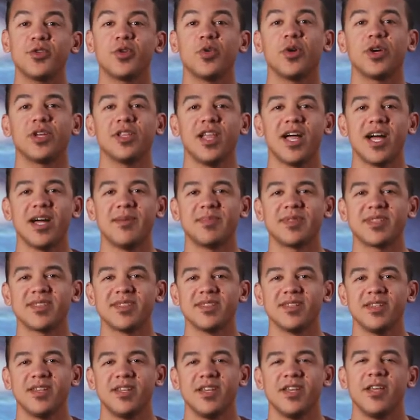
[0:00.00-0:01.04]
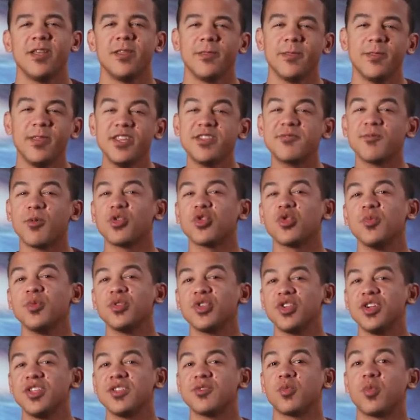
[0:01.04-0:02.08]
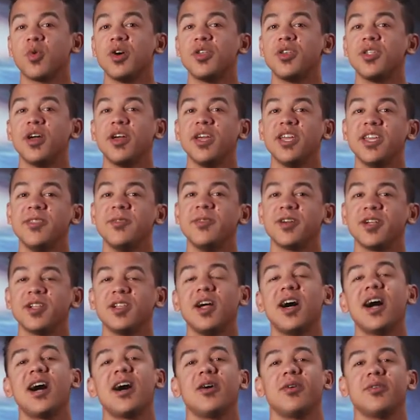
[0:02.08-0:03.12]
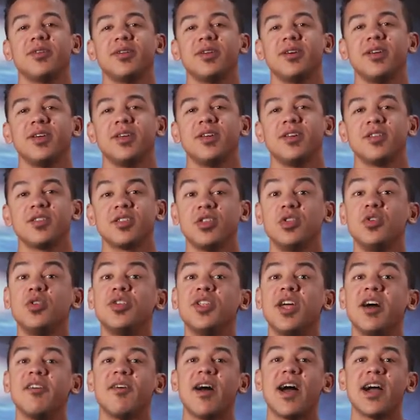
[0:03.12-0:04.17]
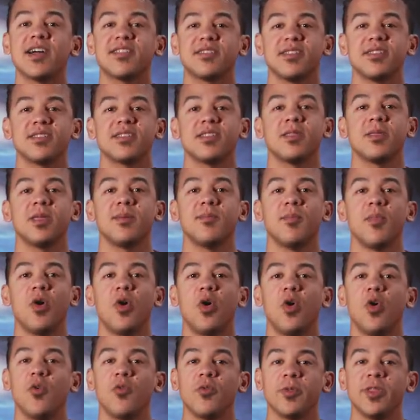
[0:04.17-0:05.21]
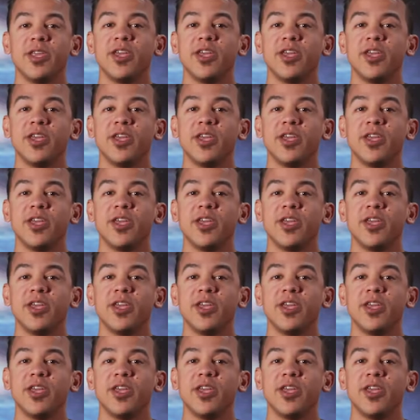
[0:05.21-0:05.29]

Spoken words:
Qwiklabs. These virtual machines run in the cloud, so you can have access to them over the